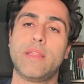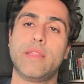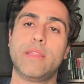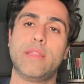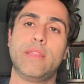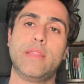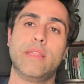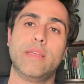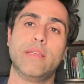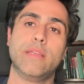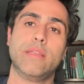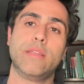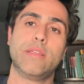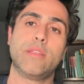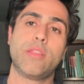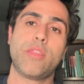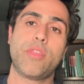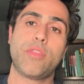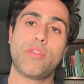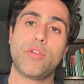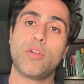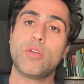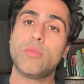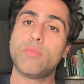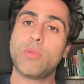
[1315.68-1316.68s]
The
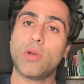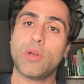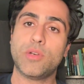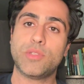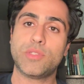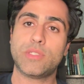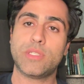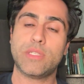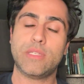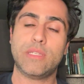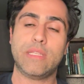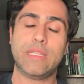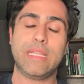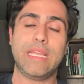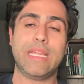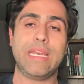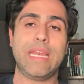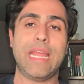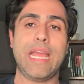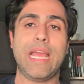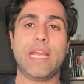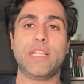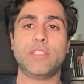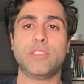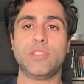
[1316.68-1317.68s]
third person
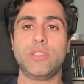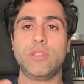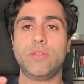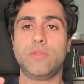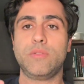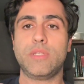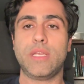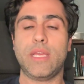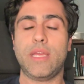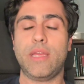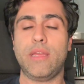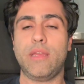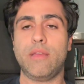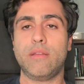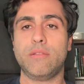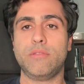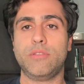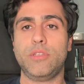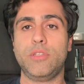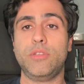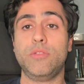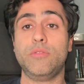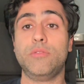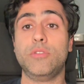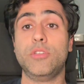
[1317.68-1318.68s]
then adds a new
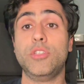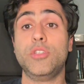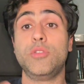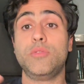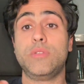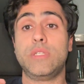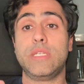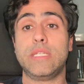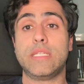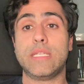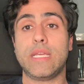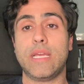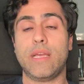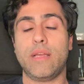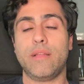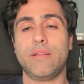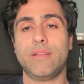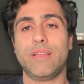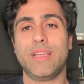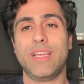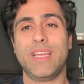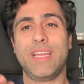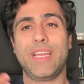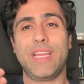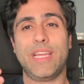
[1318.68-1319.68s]

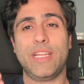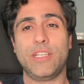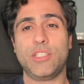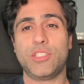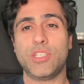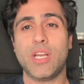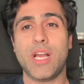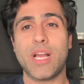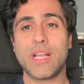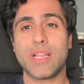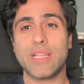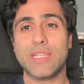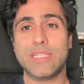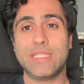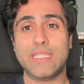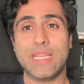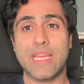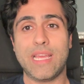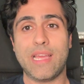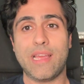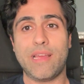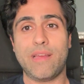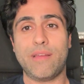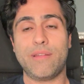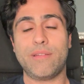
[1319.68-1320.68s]
detail. In Chocolate
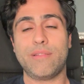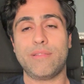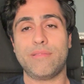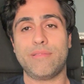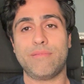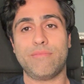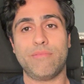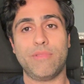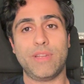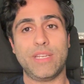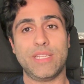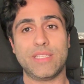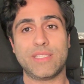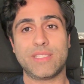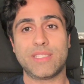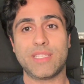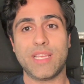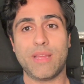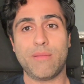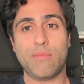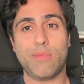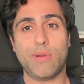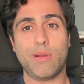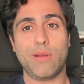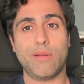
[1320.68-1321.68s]
Town, when it's
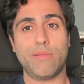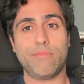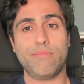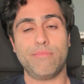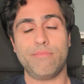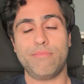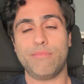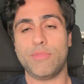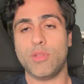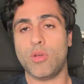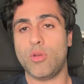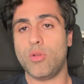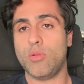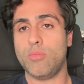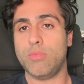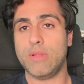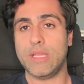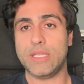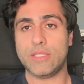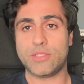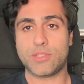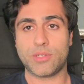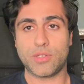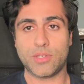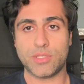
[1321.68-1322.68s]
summer, the whole
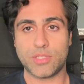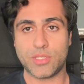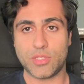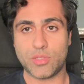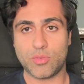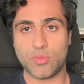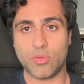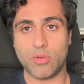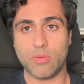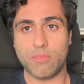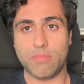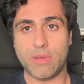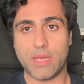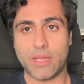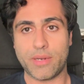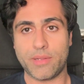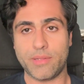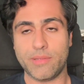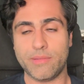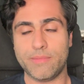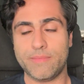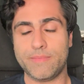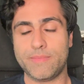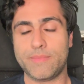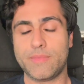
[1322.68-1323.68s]
place turns into a
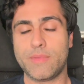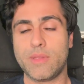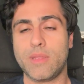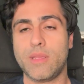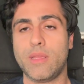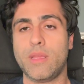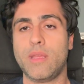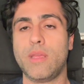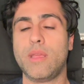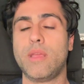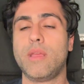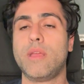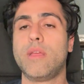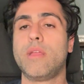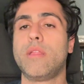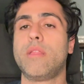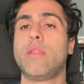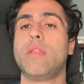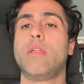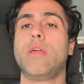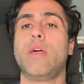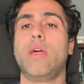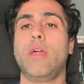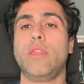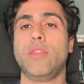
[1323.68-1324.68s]
puddle.
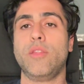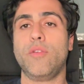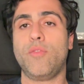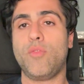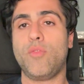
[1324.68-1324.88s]
And the